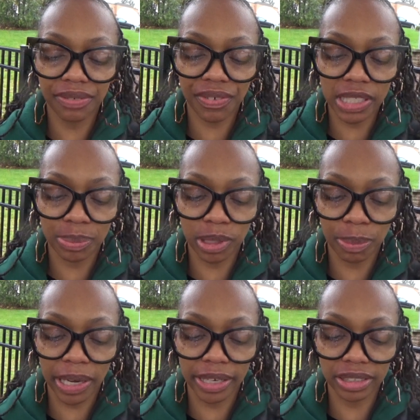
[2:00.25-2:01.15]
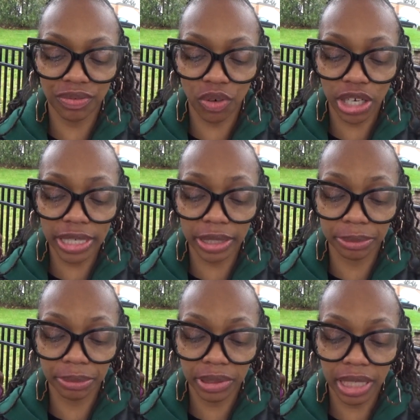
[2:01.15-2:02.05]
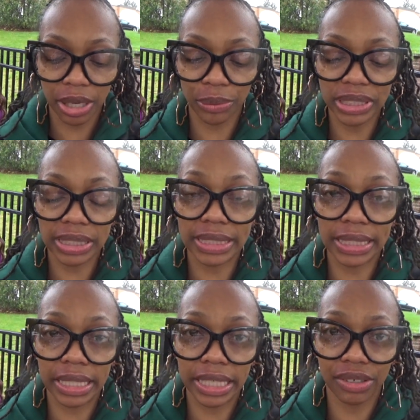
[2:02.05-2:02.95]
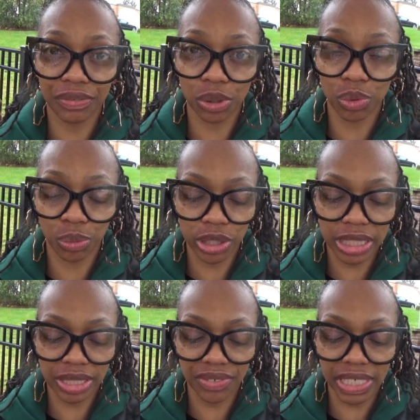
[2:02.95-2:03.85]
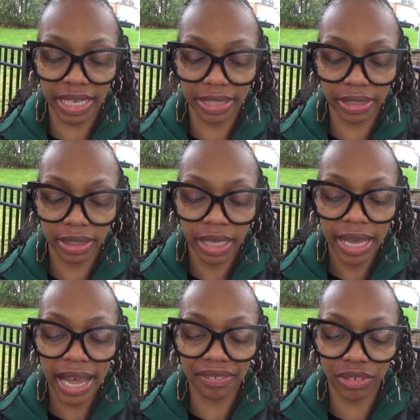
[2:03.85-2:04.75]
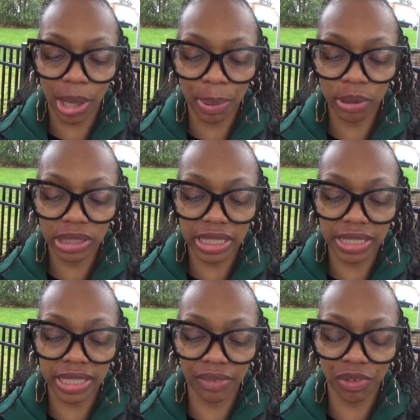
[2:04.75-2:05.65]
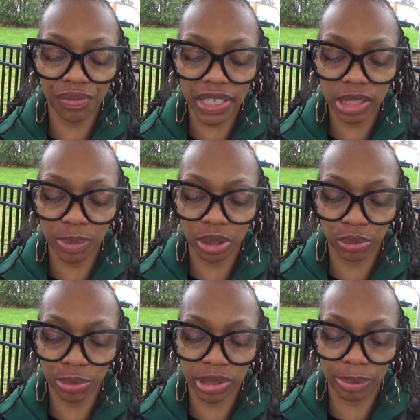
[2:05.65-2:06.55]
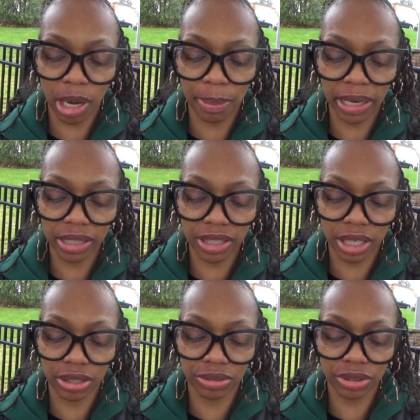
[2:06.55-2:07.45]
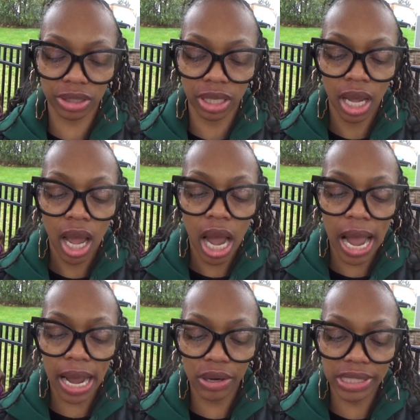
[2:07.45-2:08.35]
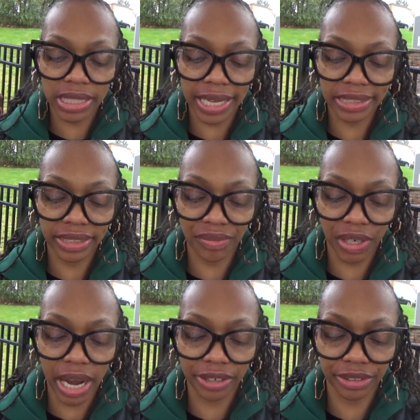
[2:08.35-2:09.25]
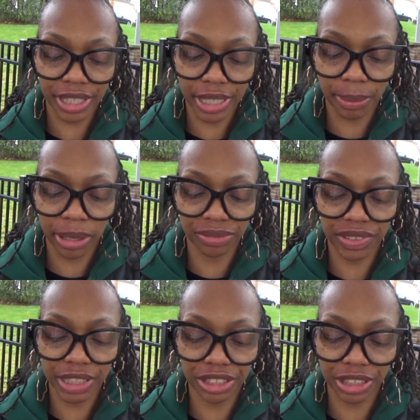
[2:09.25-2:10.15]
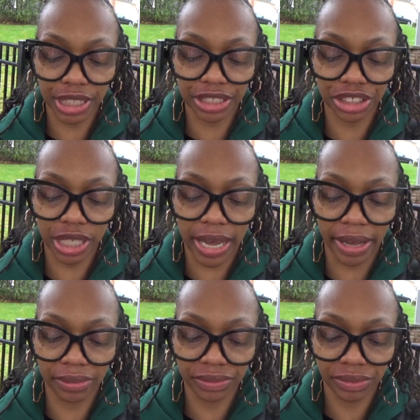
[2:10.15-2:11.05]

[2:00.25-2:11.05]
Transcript: Facebook page for him, and recently did an interview with Wood TV8 after I posted in several Facebook groups about my concerns on how his case never garnered the amount of attention it should have.